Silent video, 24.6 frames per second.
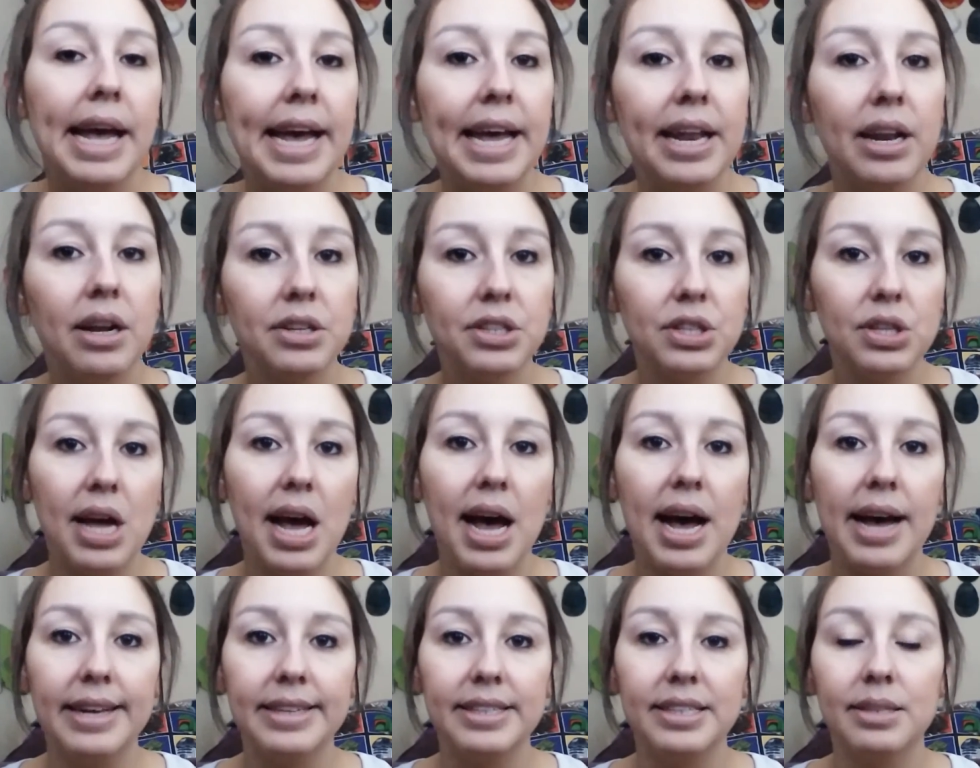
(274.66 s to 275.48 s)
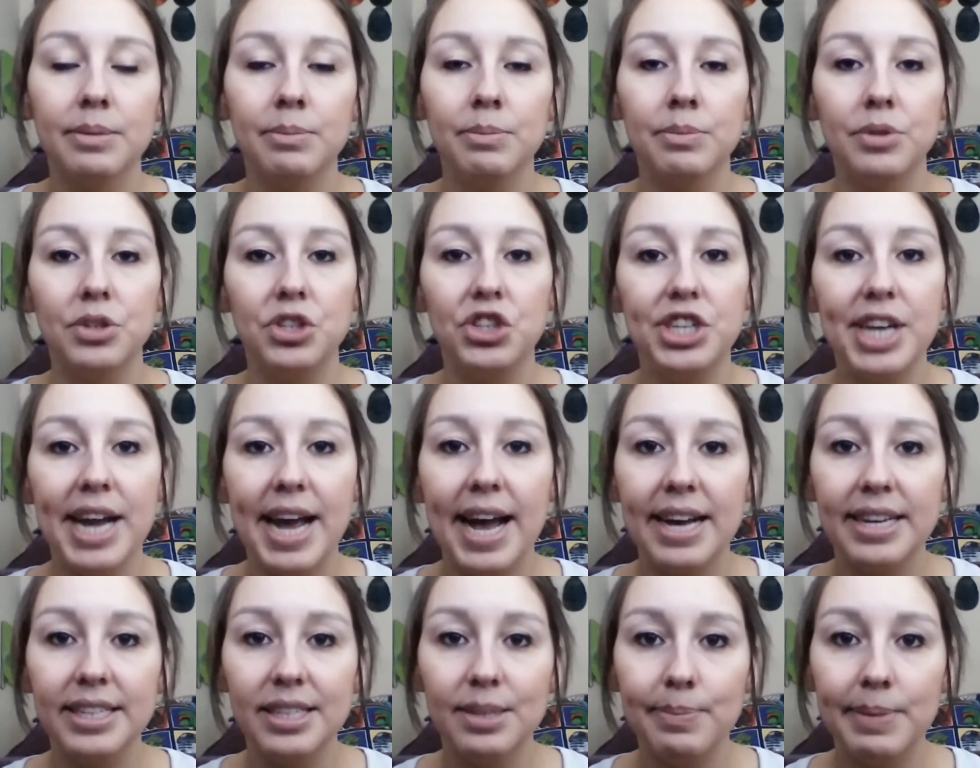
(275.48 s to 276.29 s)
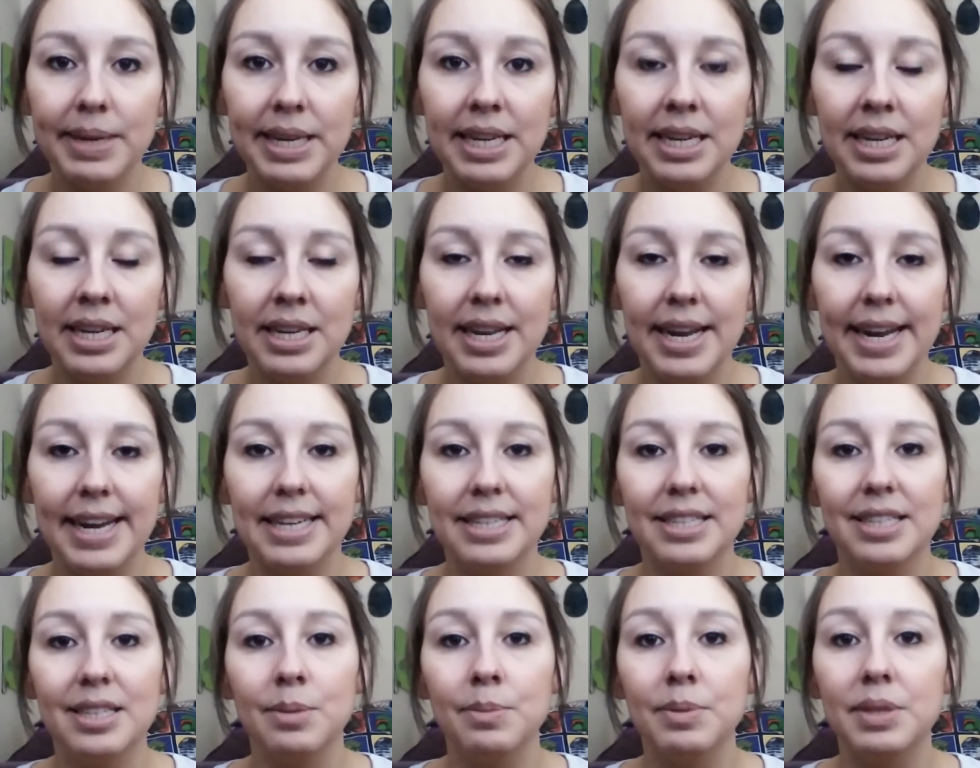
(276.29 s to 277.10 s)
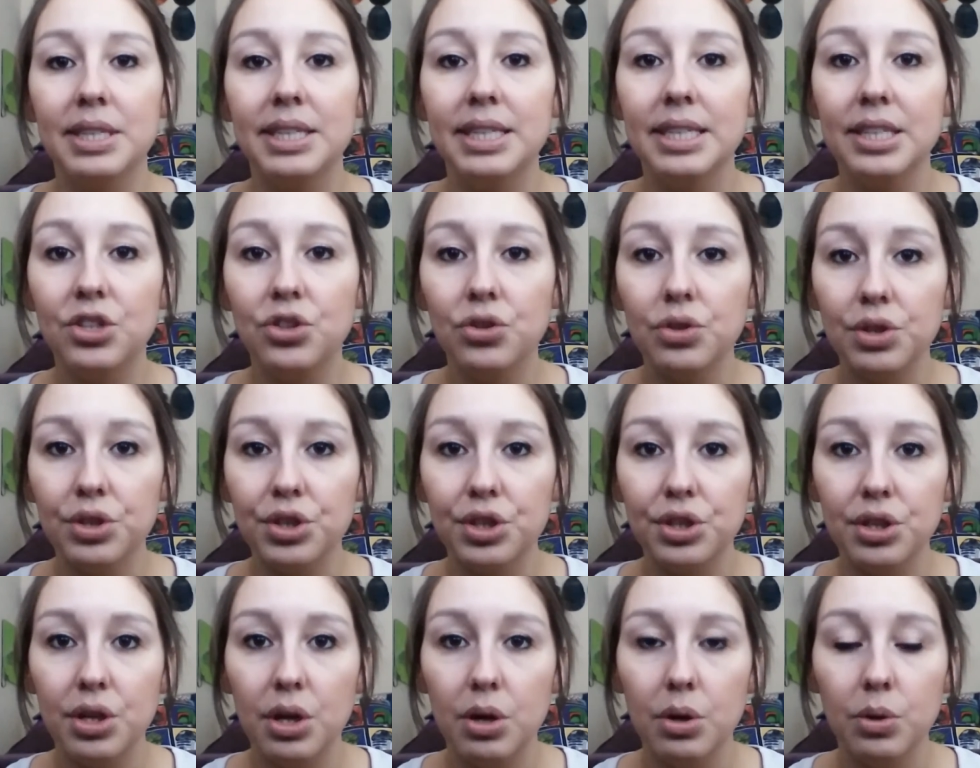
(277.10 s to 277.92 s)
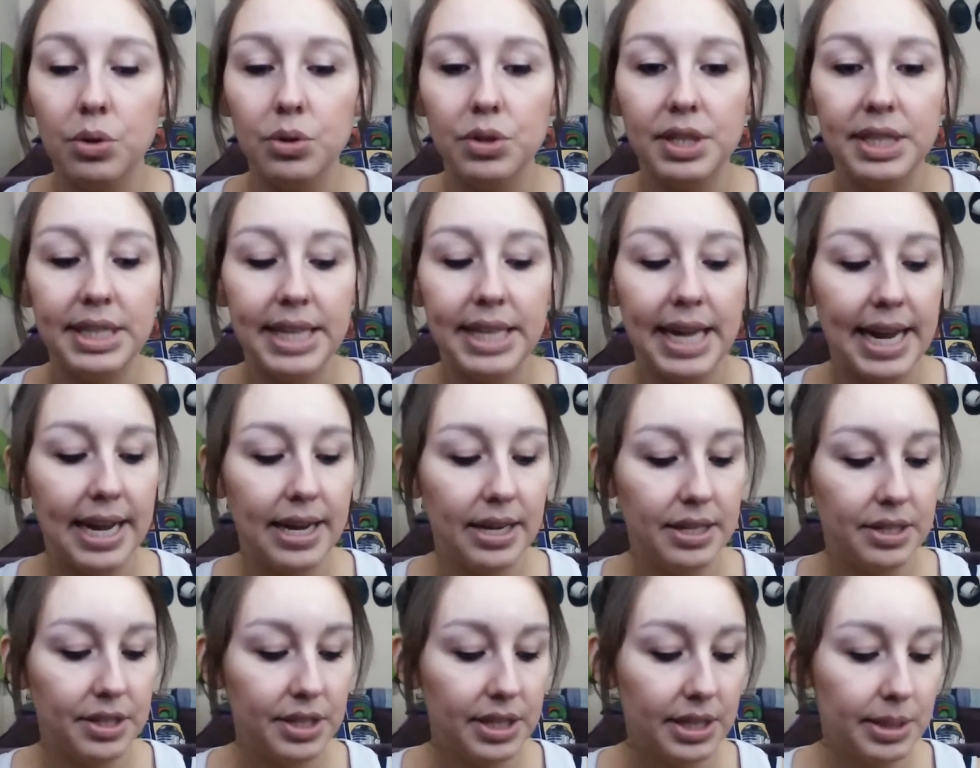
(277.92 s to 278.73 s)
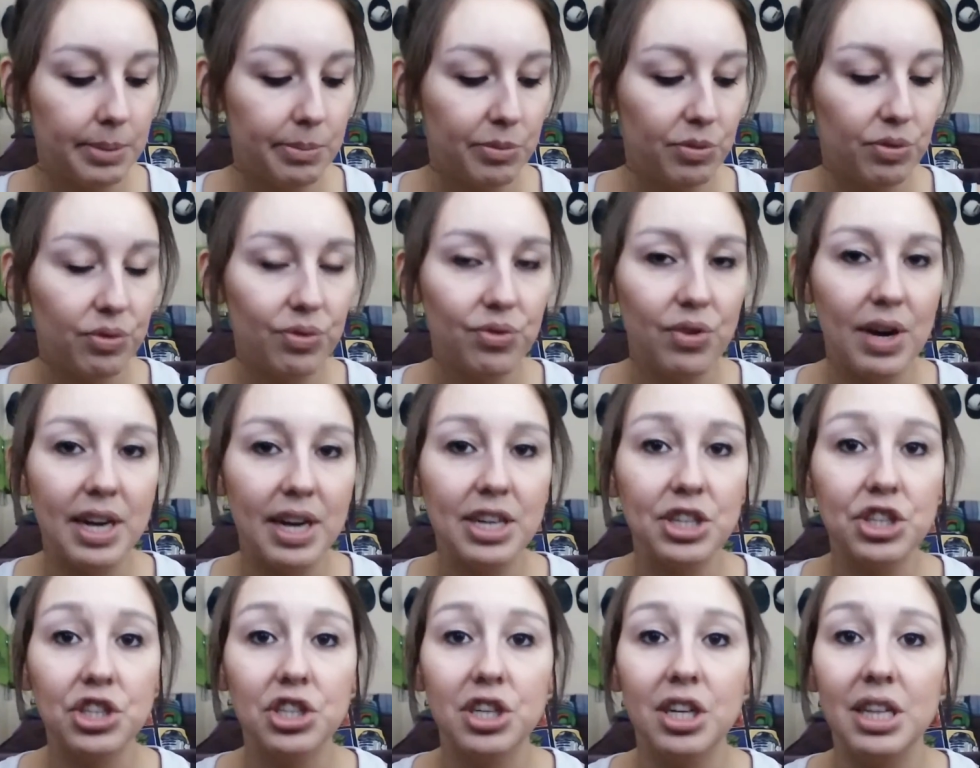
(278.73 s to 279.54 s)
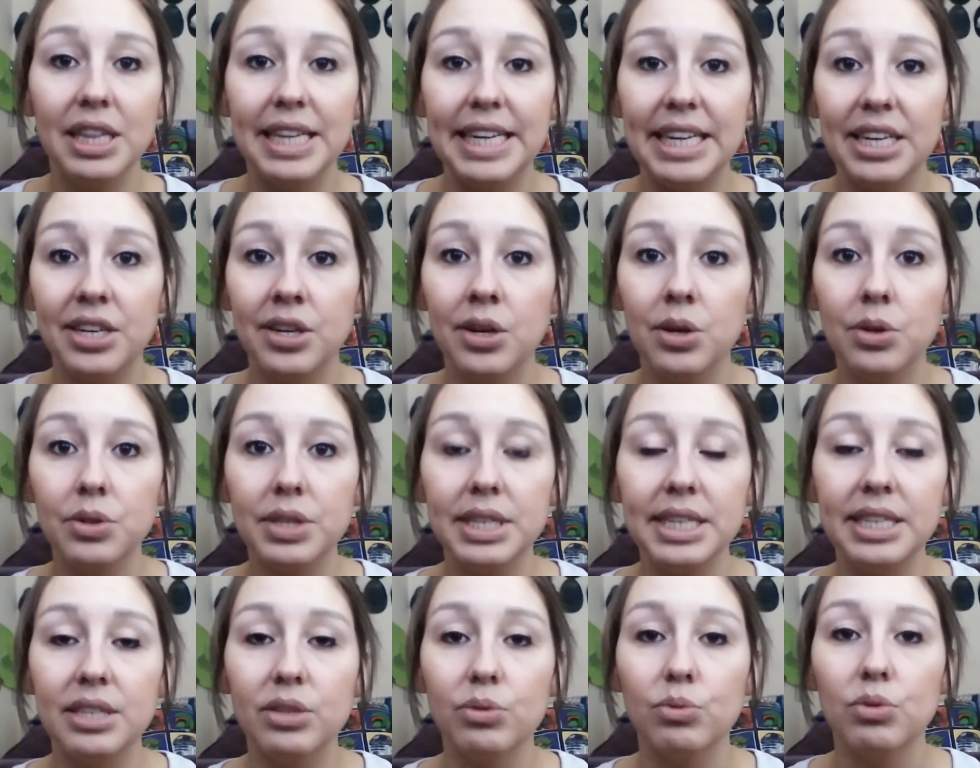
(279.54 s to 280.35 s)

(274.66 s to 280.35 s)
It also has some jasmine and some citrus notes and some fresh, clean notes.